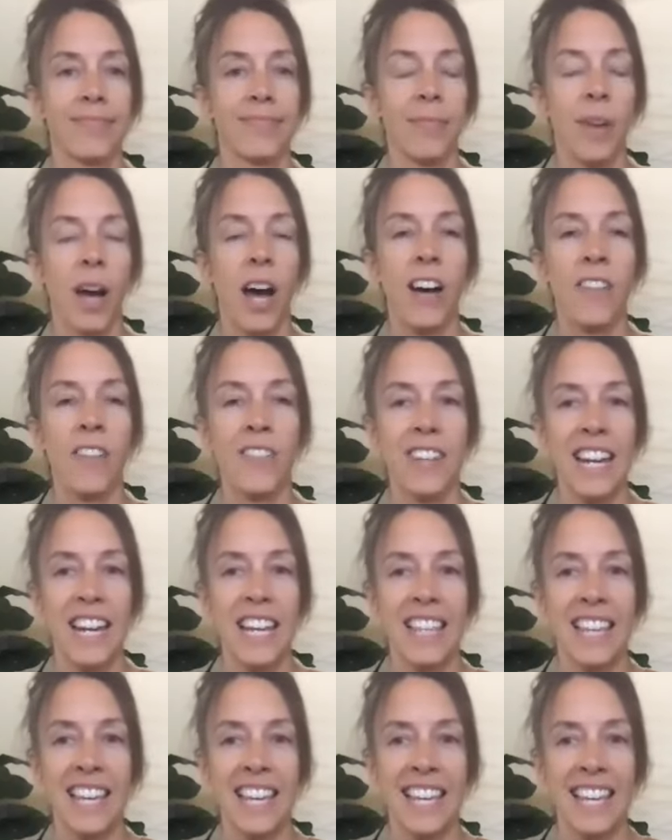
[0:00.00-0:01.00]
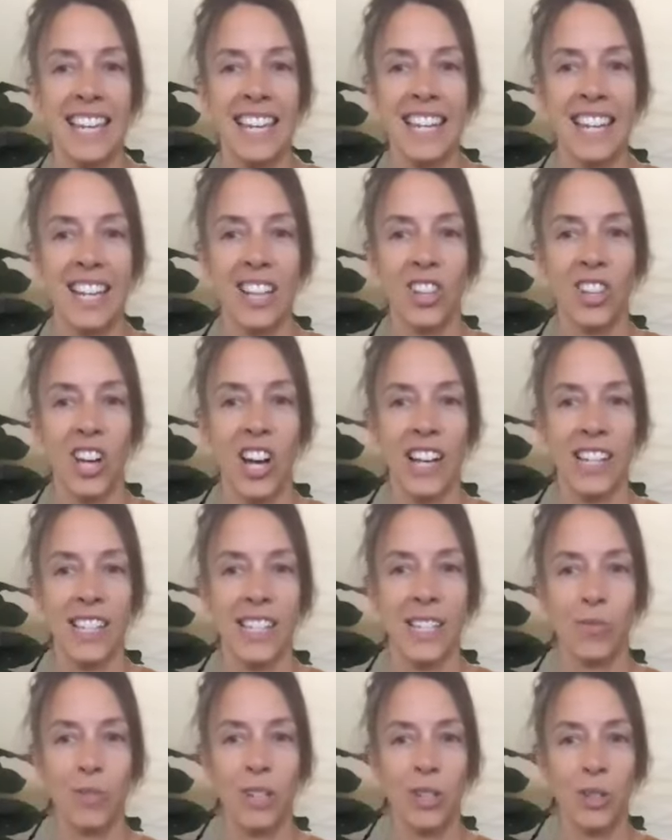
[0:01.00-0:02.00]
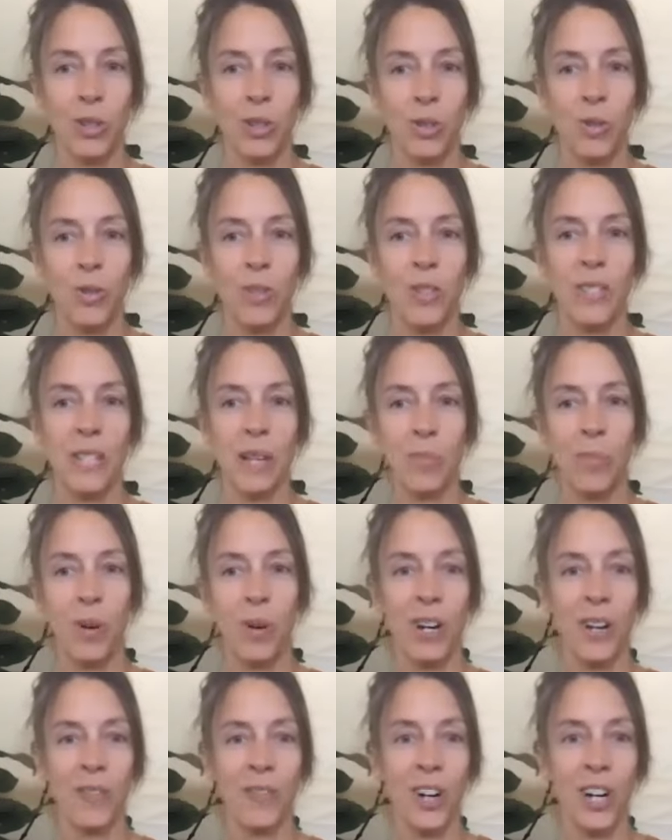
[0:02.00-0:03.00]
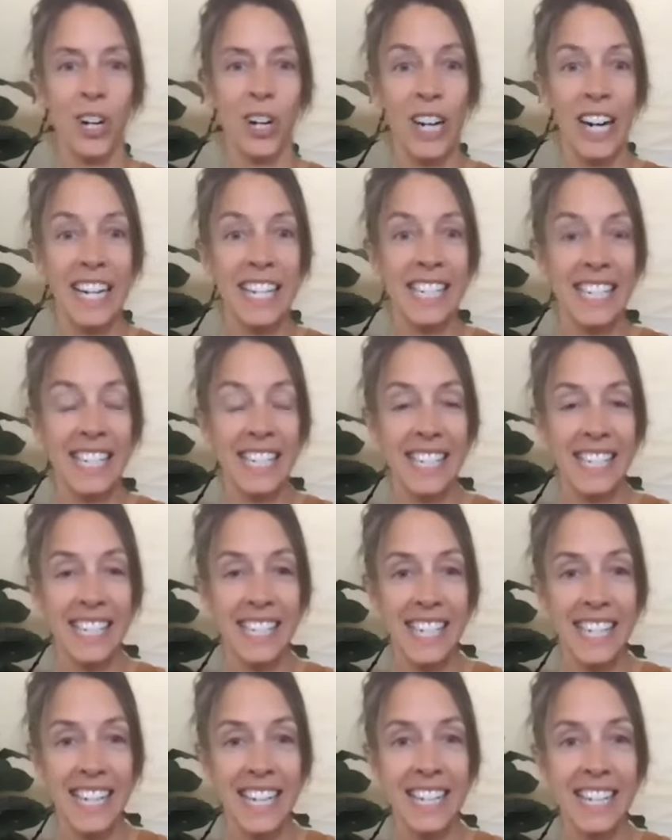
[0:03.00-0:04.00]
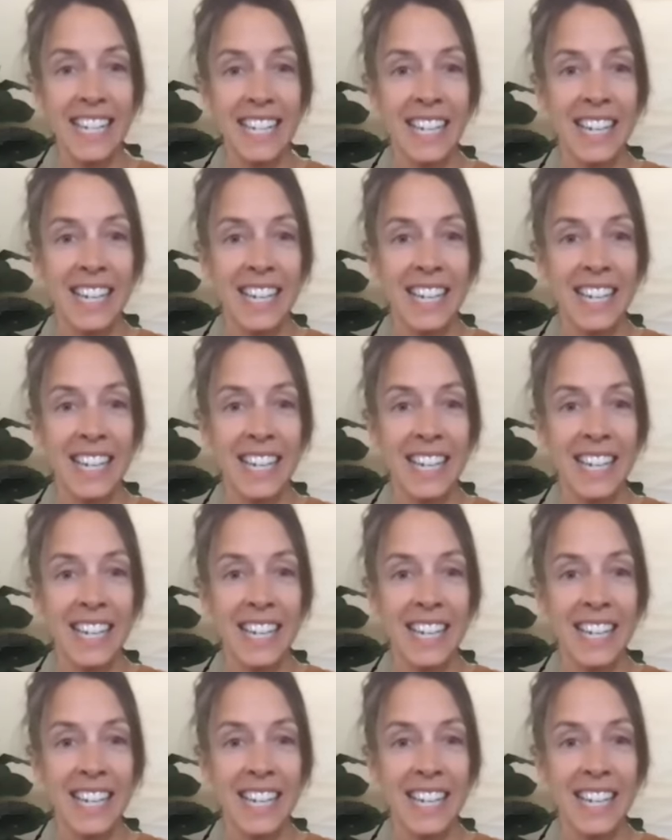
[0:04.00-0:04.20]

Often I think in a loss we lose some part of our identity